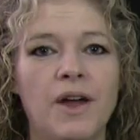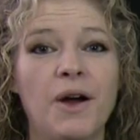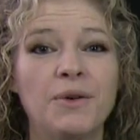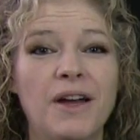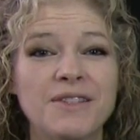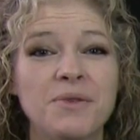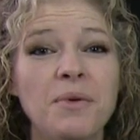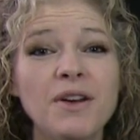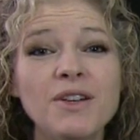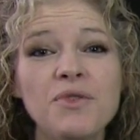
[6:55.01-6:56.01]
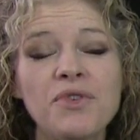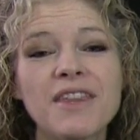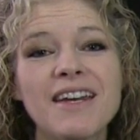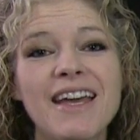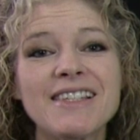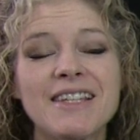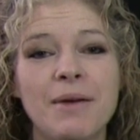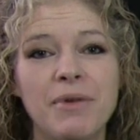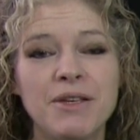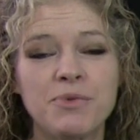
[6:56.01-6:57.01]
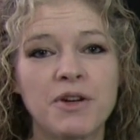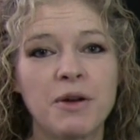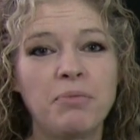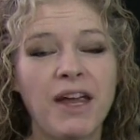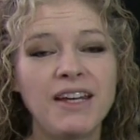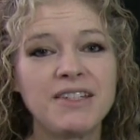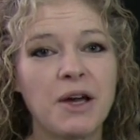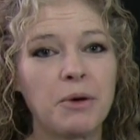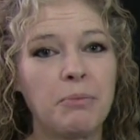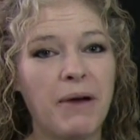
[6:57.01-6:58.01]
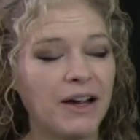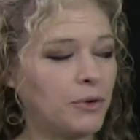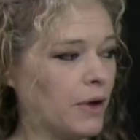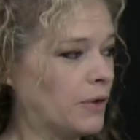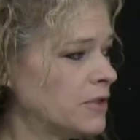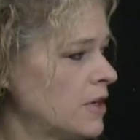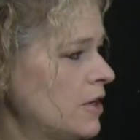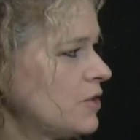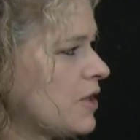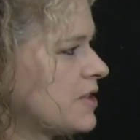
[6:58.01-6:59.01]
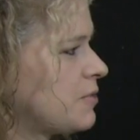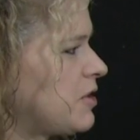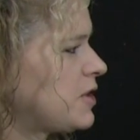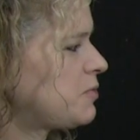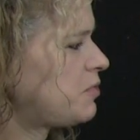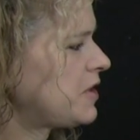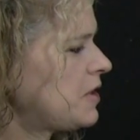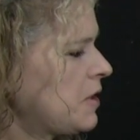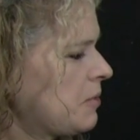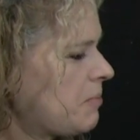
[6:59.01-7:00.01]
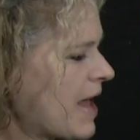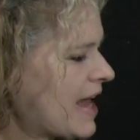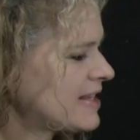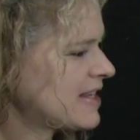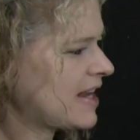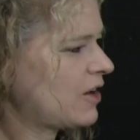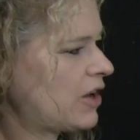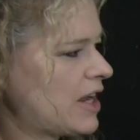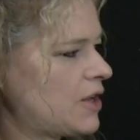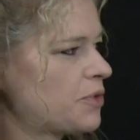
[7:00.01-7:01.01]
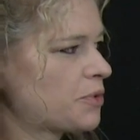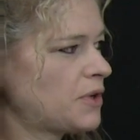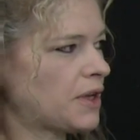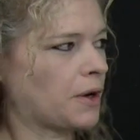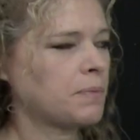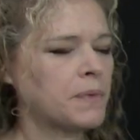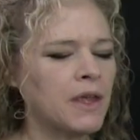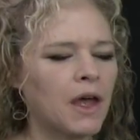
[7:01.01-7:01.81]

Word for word: Alright, so what we're going to do for the next step is we're going to paint our background. So that's going to be this big mass area in through here.